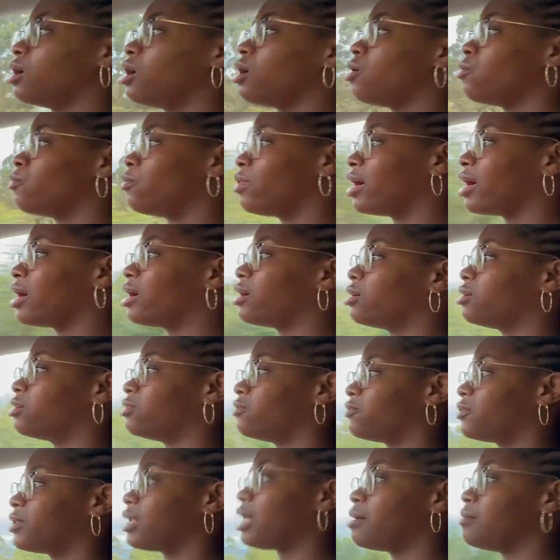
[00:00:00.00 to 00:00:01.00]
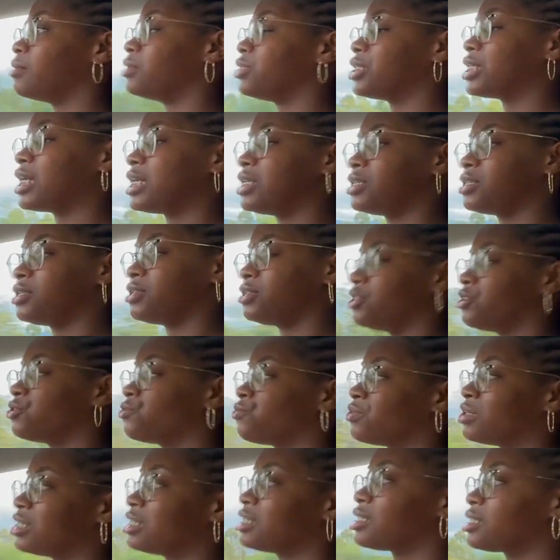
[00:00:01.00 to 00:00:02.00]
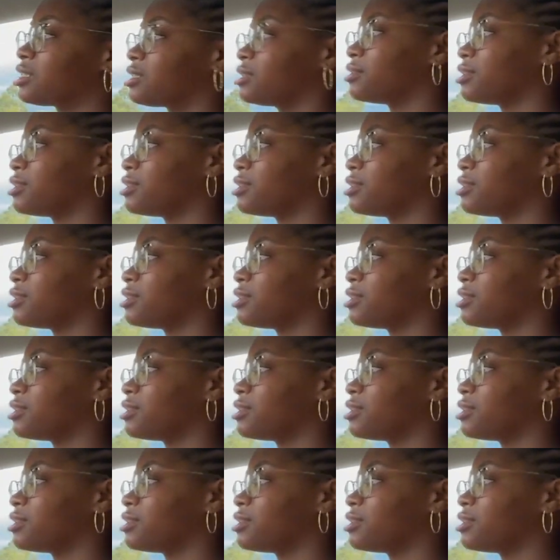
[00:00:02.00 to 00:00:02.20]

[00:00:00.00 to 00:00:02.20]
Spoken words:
aware of climate change and its risks,